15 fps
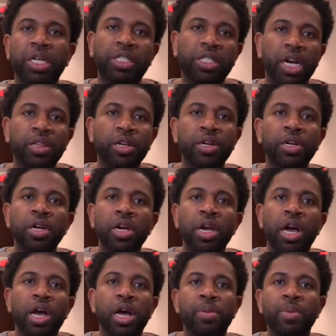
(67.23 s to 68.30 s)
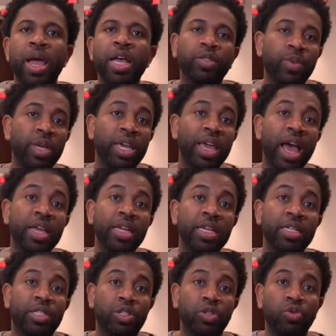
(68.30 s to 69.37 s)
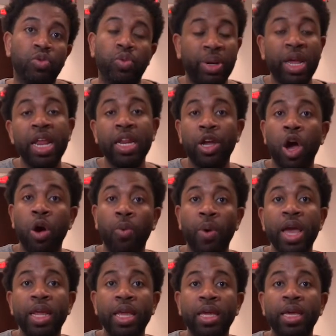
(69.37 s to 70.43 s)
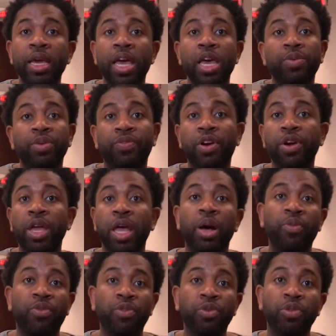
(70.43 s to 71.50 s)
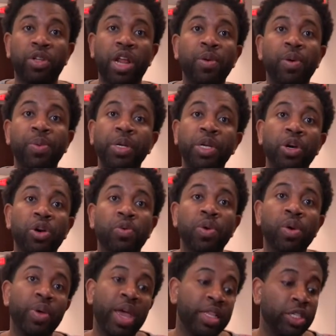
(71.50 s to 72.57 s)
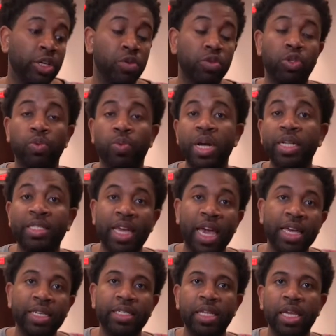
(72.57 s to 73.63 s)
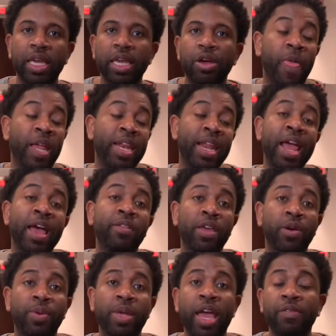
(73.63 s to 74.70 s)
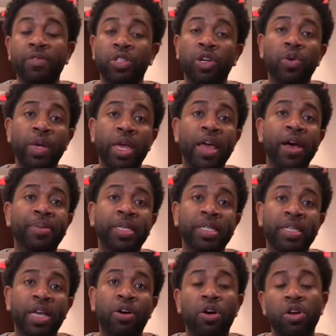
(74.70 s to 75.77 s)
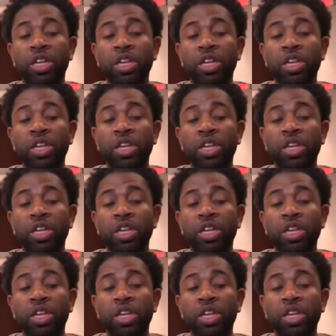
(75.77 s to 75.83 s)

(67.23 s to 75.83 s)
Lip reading: each other. As we got into planning our wedding, it was very helpful, so that way we know when we had to go to what tasting. And now that we have Zoe, it helps us out